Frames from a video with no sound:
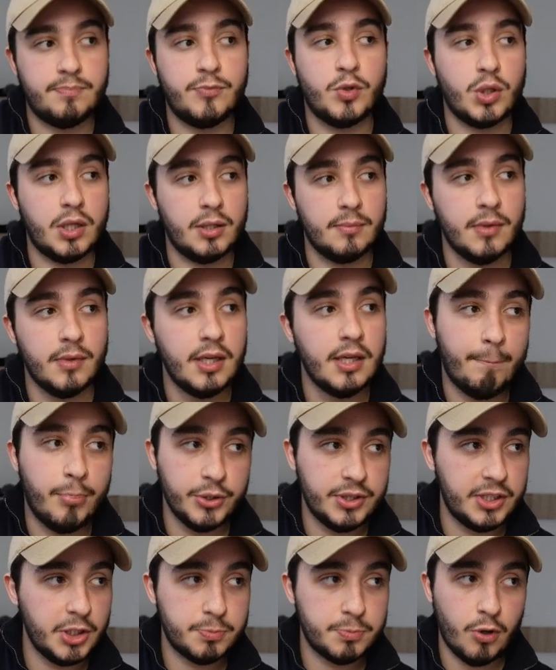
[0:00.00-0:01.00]
You can
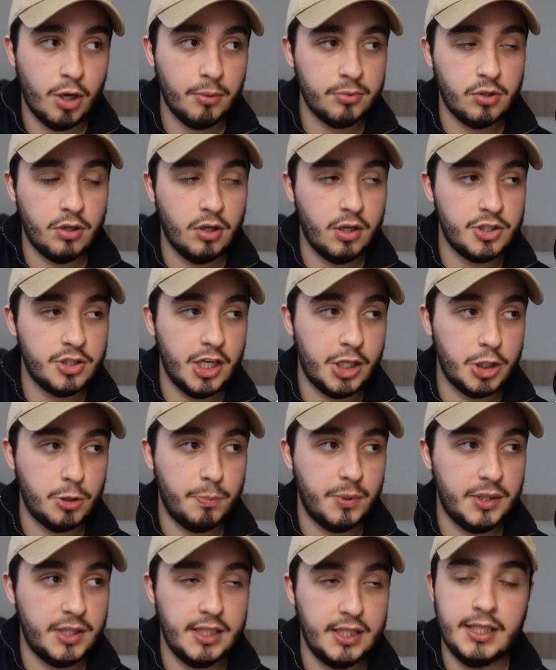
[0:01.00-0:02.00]
put this prompt on
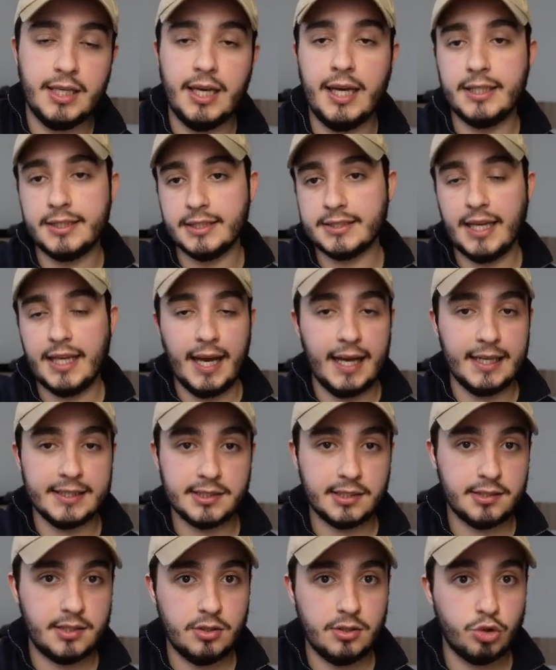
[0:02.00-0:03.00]
ChatGPT and just
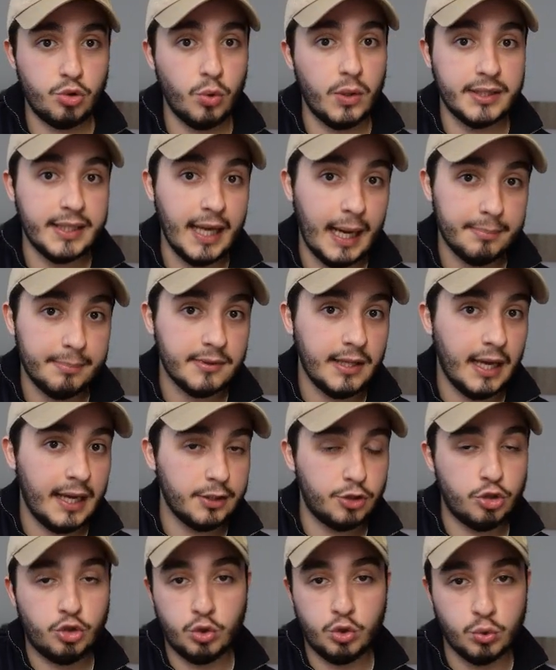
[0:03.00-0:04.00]
ask to adapt
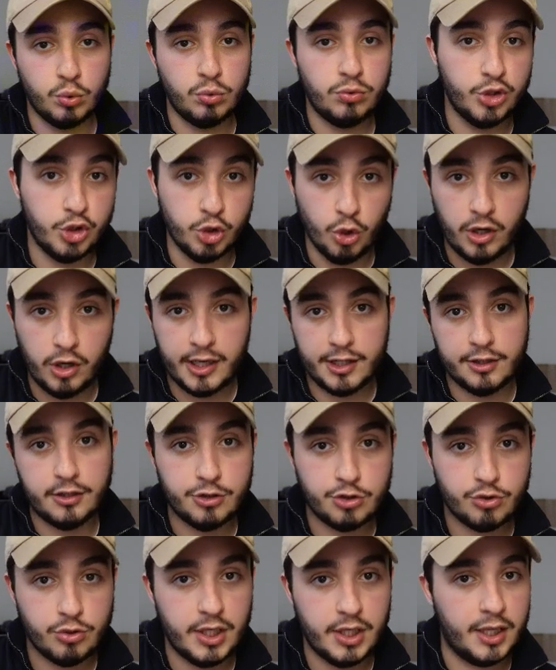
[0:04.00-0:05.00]
that to your
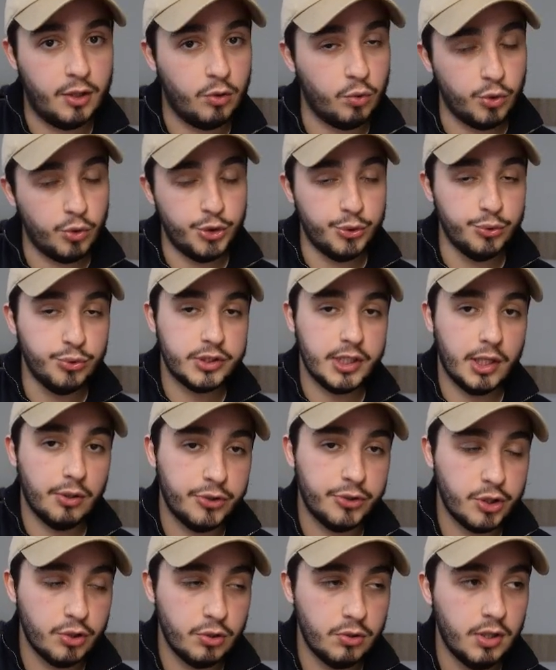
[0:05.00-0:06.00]
industry and who you sell
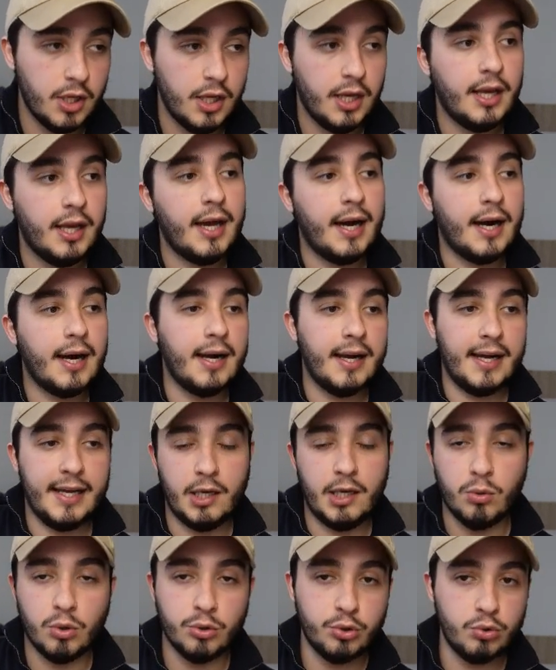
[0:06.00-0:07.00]
to, and
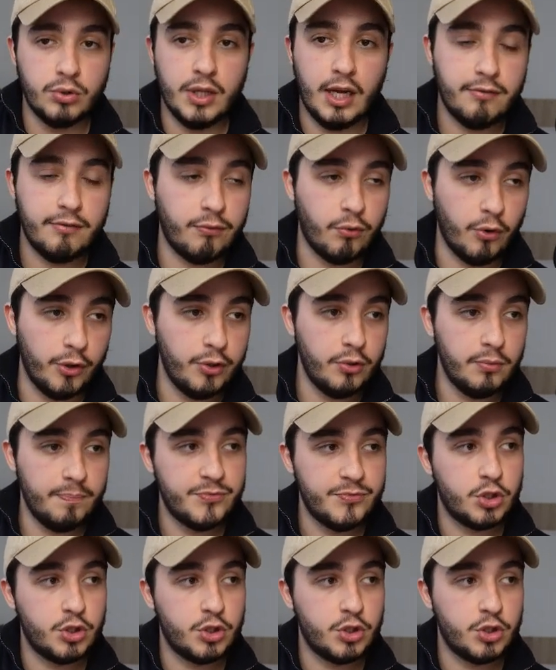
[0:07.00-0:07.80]
it will do that for you.